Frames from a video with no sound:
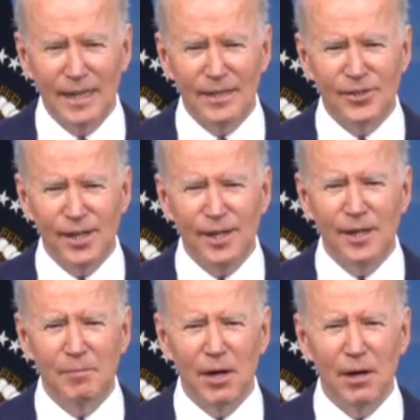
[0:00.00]
is hitting
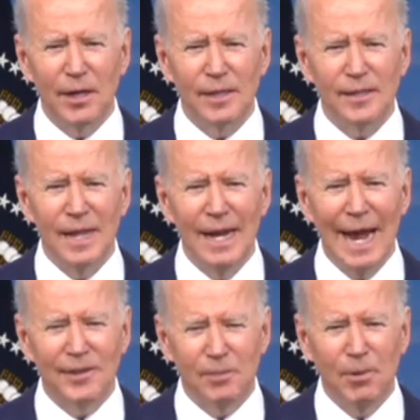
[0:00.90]
Americans
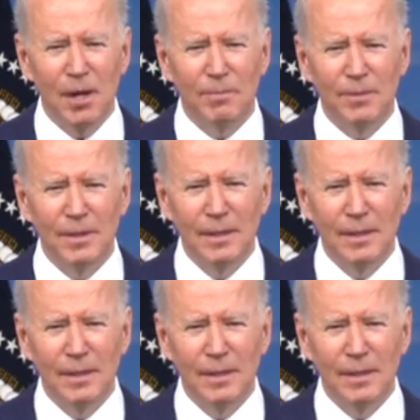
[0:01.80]
at the pump,